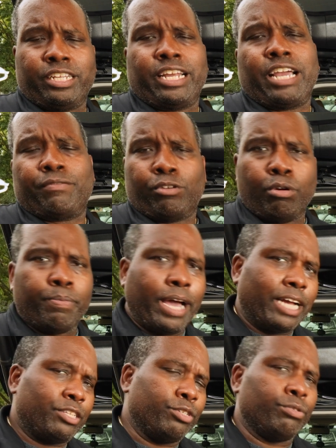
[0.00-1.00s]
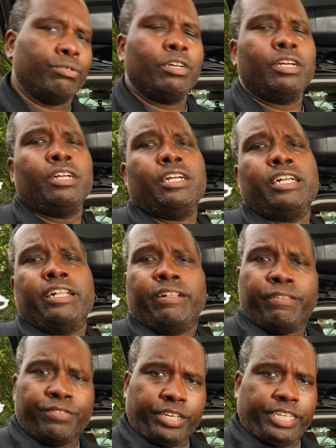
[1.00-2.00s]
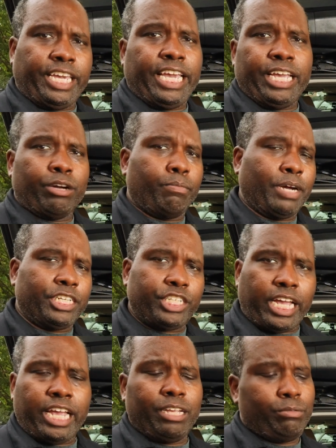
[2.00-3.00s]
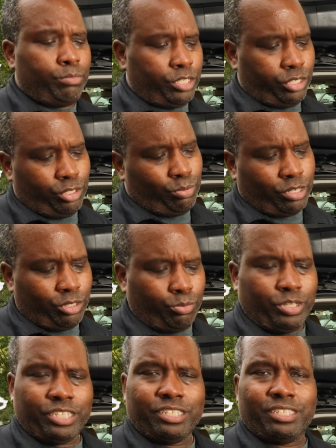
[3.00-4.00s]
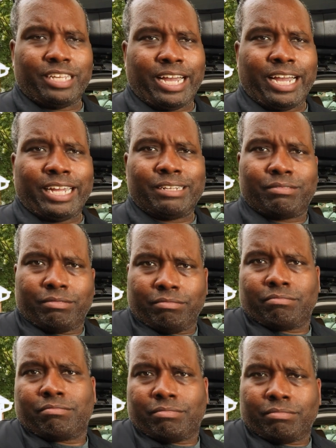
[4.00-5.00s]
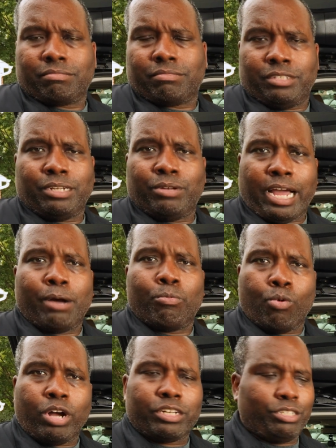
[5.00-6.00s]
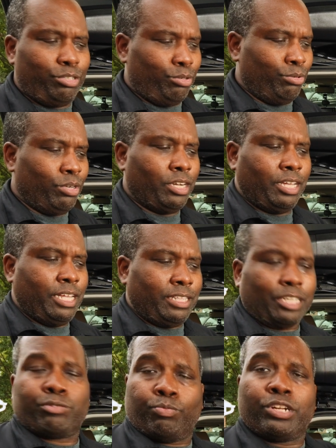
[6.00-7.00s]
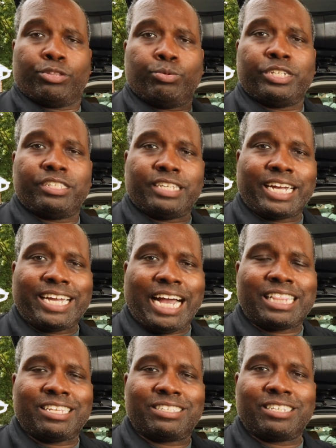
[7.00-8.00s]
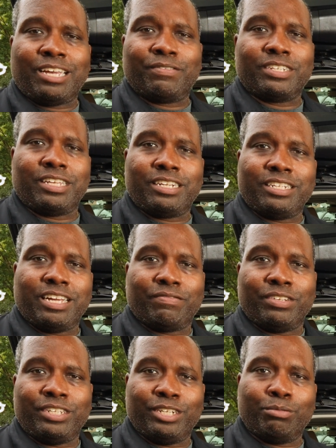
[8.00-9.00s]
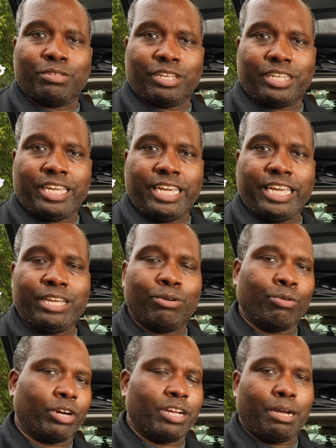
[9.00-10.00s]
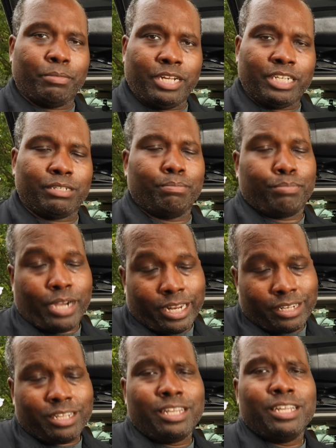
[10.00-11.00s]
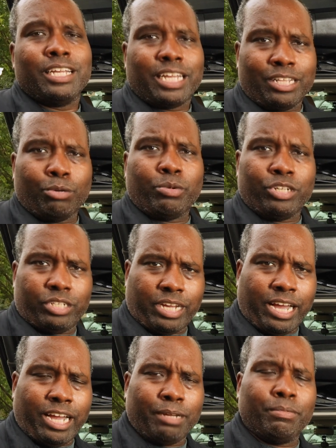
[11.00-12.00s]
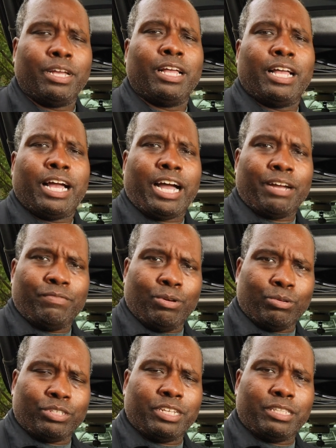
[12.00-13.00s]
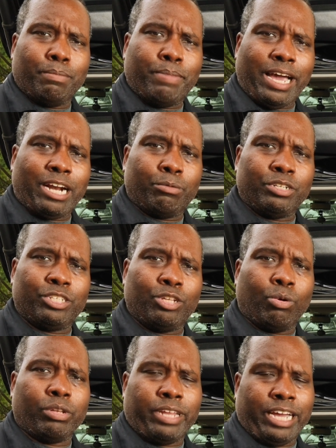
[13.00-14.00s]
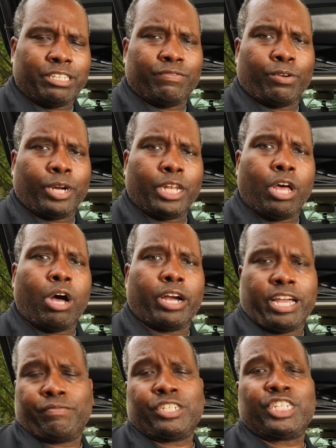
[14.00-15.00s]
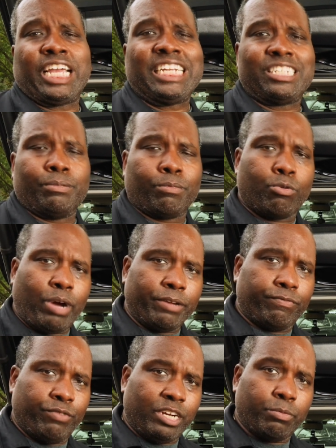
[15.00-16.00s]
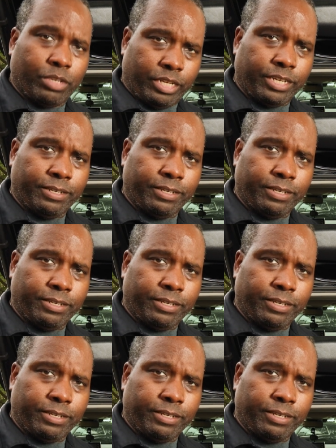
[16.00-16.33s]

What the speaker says: then I have to go back to the key on my chain, which is one of the reasons I did not want to. That's one of the reasons I got this safe, because I didn't have to deal with a key or a combination. But in the wintertime, I've noticed that the batteries don't last very long. I have to change them quite frequently.